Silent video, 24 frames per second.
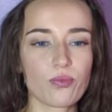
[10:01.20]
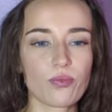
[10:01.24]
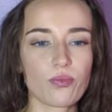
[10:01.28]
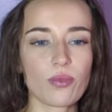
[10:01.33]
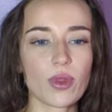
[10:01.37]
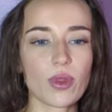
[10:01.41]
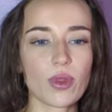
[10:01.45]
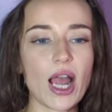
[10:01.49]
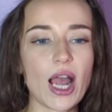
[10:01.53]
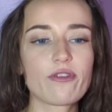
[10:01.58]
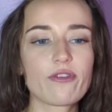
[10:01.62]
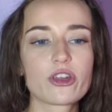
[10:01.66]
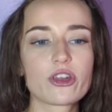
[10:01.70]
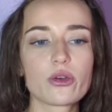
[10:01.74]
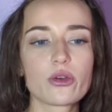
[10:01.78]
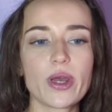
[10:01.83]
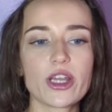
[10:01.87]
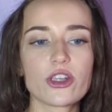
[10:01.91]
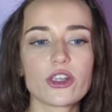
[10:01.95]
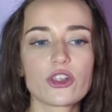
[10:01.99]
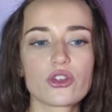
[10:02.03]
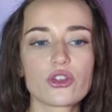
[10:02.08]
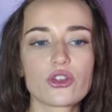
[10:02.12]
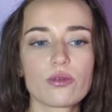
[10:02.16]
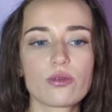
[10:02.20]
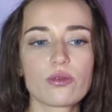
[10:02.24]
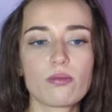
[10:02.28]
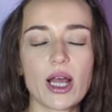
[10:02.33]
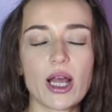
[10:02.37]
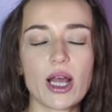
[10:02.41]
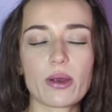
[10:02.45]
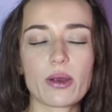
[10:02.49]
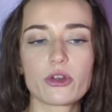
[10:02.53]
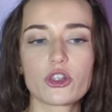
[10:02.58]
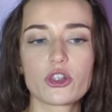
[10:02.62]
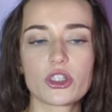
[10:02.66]
after which
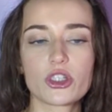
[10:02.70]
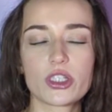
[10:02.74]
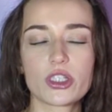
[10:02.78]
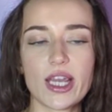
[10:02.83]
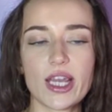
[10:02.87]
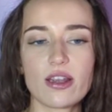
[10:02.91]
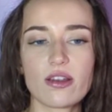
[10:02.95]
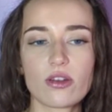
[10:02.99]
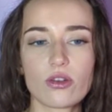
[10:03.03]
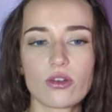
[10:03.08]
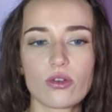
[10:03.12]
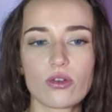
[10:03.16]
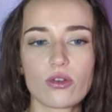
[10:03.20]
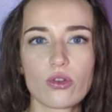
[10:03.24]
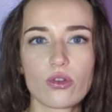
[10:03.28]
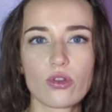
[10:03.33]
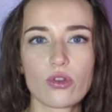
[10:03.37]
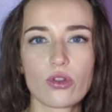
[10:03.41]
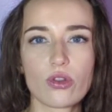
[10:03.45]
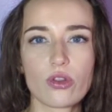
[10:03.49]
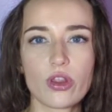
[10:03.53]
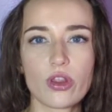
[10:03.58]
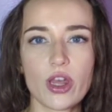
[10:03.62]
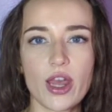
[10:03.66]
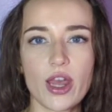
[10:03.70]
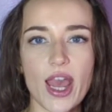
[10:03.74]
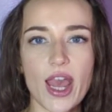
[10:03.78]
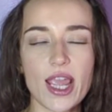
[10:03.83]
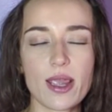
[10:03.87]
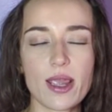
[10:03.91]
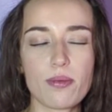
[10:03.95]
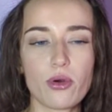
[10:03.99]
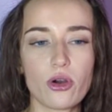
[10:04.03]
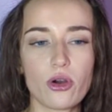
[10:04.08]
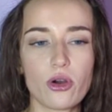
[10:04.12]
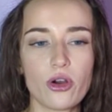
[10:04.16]
black would just take the a
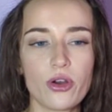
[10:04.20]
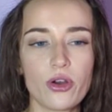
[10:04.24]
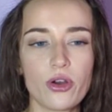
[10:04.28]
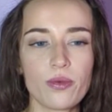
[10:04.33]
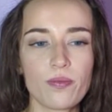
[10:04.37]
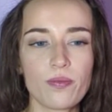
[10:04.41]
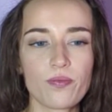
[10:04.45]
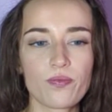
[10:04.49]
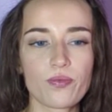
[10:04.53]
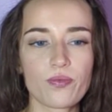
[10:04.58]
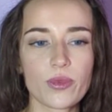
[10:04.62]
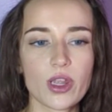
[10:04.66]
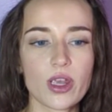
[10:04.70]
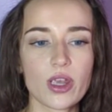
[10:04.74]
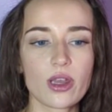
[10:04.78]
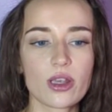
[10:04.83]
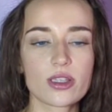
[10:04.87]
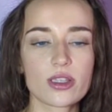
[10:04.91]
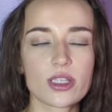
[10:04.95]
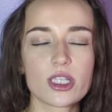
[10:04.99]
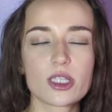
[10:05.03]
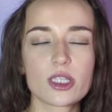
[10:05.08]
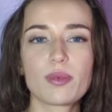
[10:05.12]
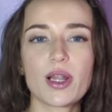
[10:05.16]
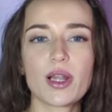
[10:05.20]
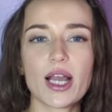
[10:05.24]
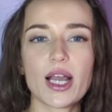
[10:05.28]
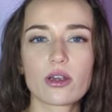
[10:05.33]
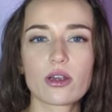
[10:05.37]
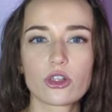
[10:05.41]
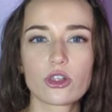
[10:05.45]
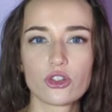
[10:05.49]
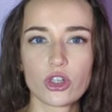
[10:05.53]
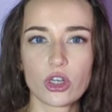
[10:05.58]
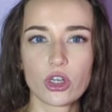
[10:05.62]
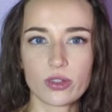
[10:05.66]
pawn, since black
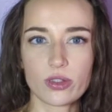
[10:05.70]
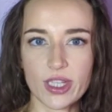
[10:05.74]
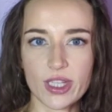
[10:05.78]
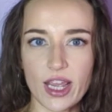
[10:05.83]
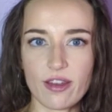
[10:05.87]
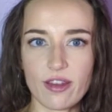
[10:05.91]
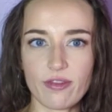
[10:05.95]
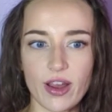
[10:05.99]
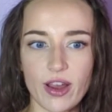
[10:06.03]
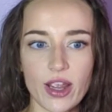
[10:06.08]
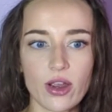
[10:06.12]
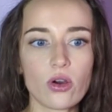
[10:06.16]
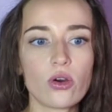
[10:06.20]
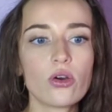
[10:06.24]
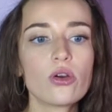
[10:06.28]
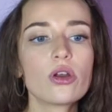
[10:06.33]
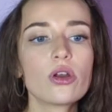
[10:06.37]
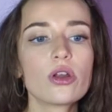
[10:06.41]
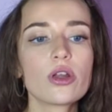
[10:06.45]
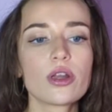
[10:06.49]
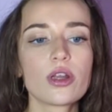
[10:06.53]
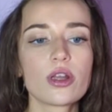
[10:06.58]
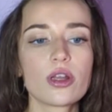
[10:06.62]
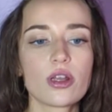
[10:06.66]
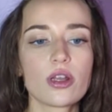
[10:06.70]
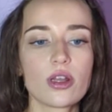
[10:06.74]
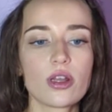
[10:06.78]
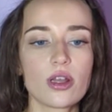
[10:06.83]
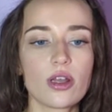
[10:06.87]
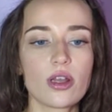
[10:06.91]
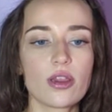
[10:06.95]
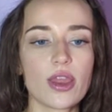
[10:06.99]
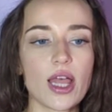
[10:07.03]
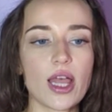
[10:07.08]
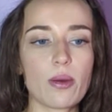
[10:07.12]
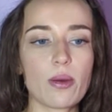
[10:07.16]
controls the a file.
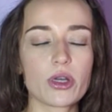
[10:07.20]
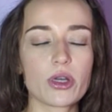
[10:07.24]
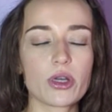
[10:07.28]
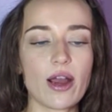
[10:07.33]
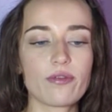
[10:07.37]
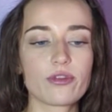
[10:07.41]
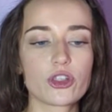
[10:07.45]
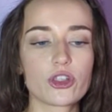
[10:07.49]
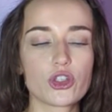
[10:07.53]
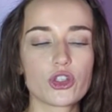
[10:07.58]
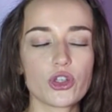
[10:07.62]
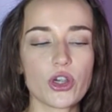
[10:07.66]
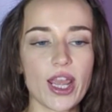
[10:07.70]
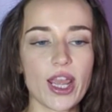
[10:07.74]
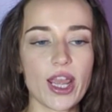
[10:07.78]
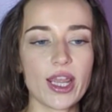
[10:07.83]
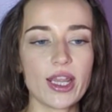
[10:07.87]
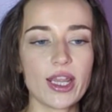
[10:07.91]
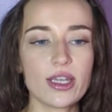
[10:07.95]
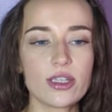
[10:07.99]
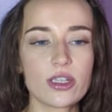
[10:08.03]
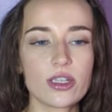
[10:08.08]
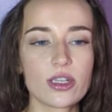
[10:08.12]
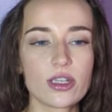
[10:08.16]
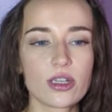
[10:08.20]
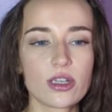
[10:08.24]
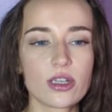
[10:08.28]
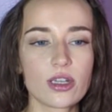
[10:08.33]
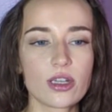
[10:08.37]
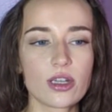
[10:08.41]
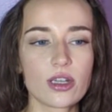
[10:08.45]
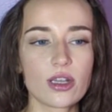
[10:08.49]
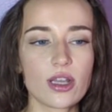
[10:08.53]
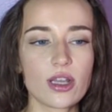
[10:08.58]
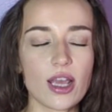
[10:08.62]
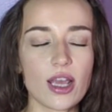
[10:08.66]
That would have to trade,
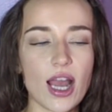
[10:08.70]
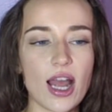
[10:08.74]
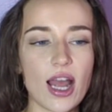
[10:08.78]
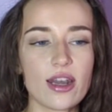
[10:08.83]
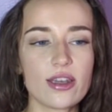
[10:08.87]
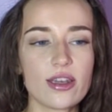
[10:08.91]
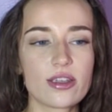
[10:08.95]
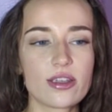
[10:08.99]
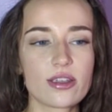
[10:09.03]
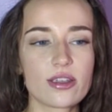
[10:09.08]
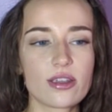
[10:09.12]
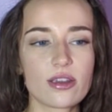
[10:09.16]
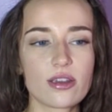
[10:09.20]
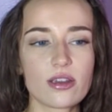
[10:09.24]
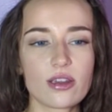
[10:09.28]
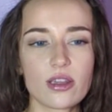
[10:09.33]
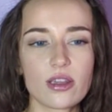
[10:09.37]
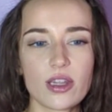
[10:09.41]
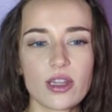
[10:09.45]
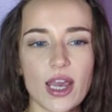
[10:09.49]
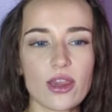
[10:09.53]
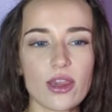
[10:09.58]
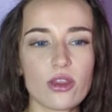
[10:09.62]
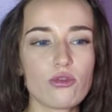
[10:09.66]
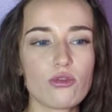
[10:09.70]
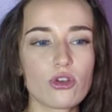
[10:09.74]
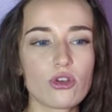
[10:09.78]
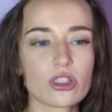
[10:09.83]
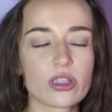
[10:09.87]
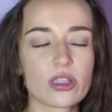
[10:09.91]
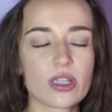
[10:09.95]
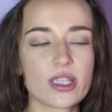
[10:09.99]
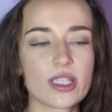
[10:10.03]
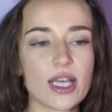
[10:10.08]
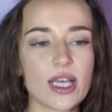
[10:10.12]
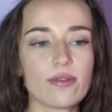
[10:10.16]
and yeah, the rook's on
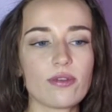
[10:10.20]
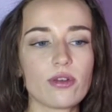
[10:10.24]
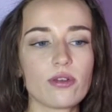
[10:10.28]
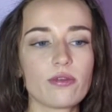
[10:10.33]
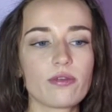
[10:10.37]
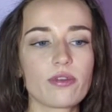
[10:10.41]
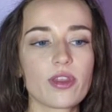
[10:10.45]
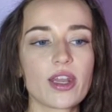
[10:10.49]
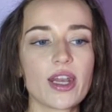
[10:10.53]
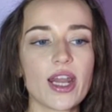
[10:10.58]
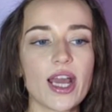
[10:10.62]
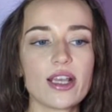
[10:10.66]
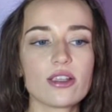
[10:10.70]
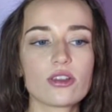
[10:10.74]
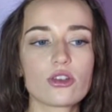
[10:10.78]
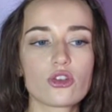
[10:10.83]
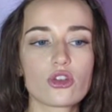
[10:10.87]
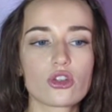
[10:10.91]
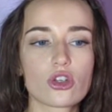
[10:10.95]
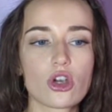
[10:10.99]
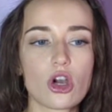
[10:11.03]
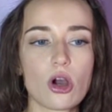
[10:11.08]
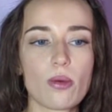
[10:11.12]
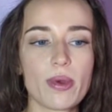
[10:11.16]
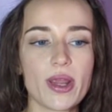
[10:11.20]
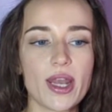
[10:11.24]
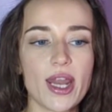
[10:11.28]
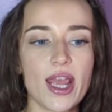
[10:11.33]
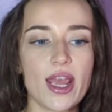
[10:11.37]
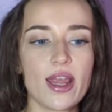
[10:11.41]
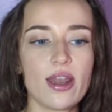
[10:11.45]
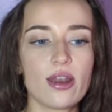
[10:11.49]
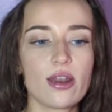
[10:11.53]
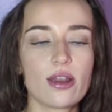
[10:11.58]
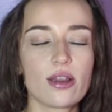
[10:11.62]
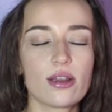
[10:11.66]
the 7th, the knights are just coming
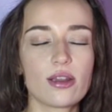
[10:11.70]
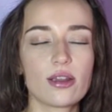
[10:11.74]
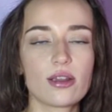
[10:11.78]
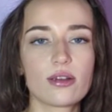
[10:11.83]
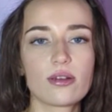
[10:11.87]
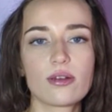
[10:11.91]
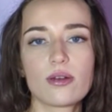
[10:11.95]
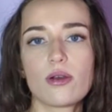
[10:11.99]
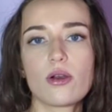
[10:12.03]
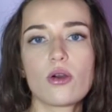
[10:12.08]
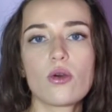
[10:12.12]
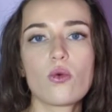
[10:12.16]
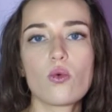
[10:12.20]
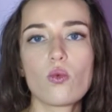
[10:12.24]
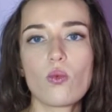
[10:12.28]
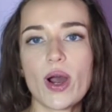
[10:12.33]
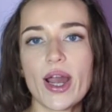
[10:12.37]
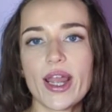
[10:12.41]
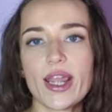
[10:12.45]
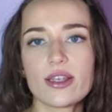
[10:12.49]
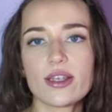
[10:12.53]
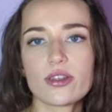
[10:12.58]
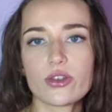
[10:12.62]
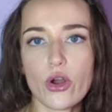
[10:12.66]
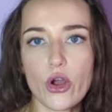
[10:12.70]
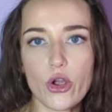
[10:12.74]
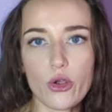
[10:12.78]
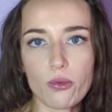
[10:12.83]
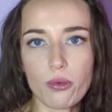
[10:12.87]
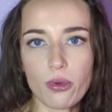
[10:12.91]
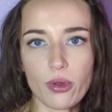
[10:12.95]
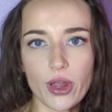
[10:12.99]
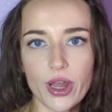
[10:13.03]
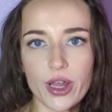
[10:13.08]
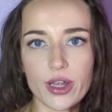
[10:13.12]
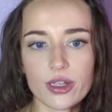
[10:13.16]
in, white is
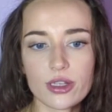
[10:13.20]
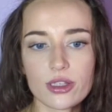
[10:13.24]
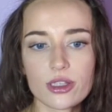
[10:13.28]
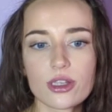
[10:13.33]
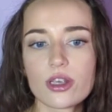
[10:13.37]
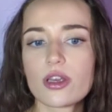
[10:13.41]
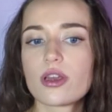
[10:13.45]
hopeless.